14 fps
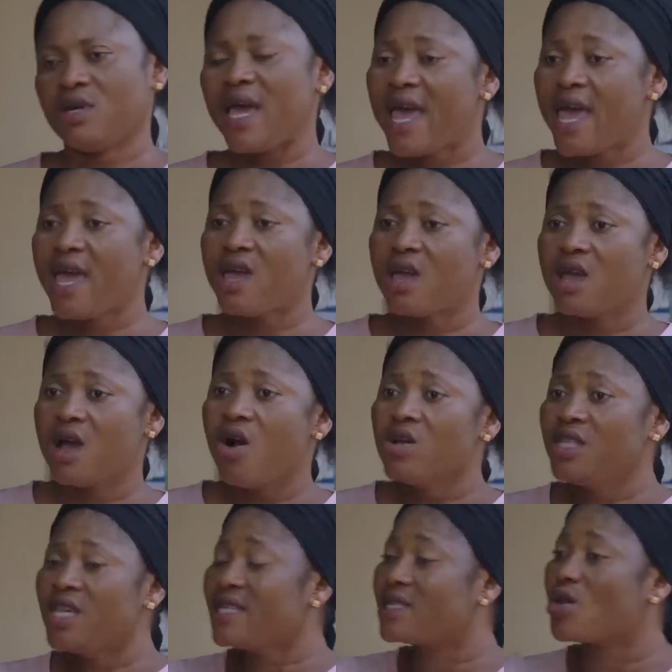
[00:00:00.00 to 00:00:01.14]
Eh?
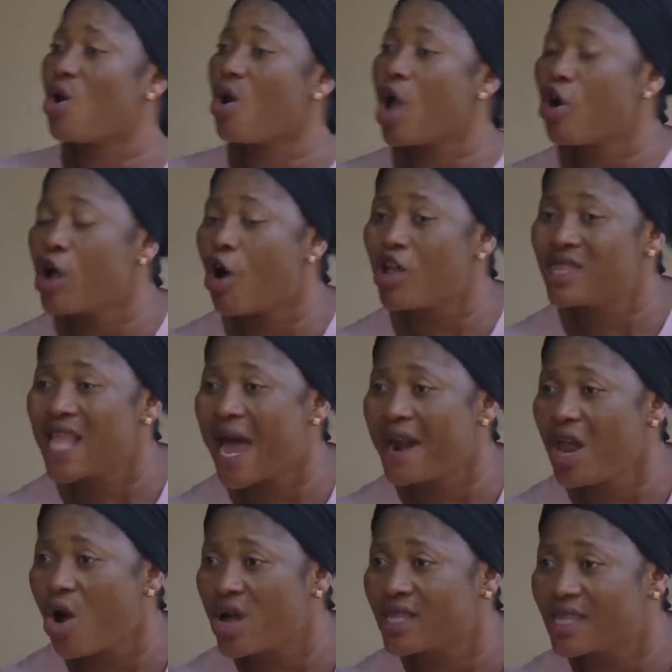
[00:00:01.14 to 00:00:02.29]
This
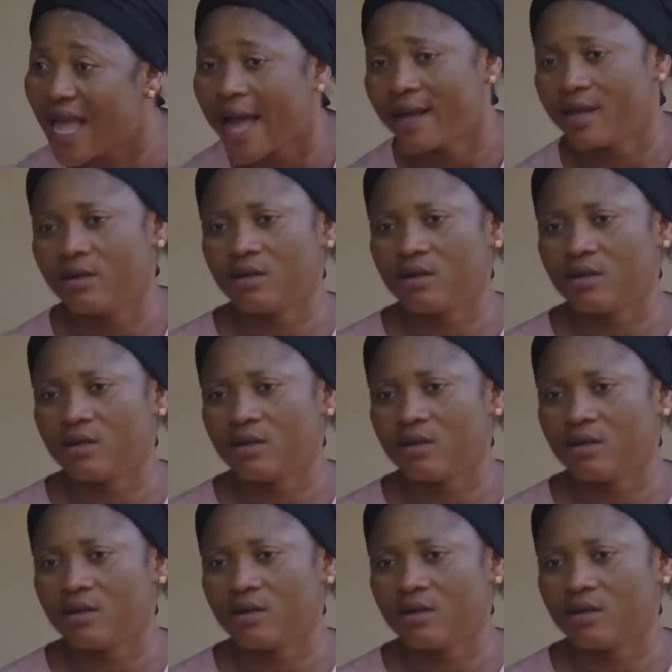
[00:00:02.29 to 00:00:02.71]
ordinary hunter?